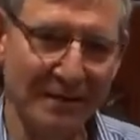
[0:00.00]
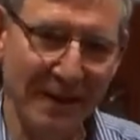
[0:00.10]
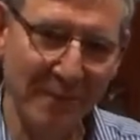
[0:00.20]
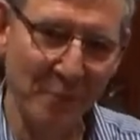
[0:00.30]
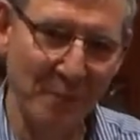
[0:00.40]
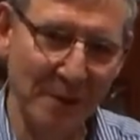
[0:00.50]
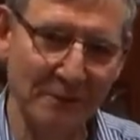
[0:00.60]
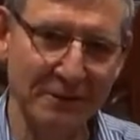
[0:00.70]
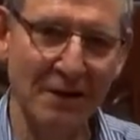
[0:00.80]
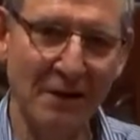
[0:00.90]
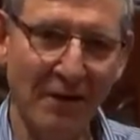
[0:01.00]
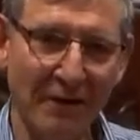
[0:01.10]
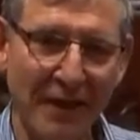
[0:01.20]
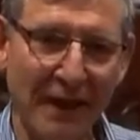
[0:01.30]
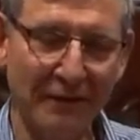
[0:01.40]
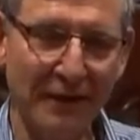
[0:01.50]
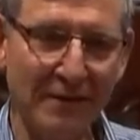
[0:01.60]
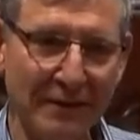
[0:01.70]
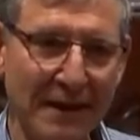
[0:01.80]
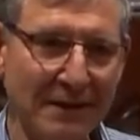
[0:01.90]
they're built on that
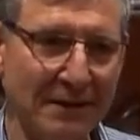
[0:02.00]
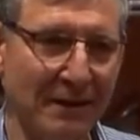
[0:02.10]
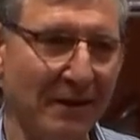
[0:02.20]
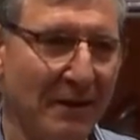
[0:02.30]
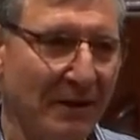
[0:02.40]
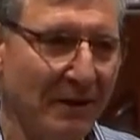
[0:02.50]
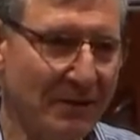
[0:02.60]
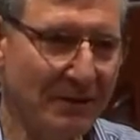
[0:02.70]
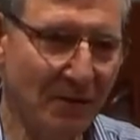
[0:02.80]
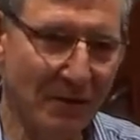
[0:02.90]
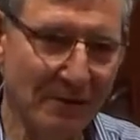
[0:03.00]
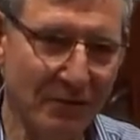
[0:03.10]
foundation. The soil's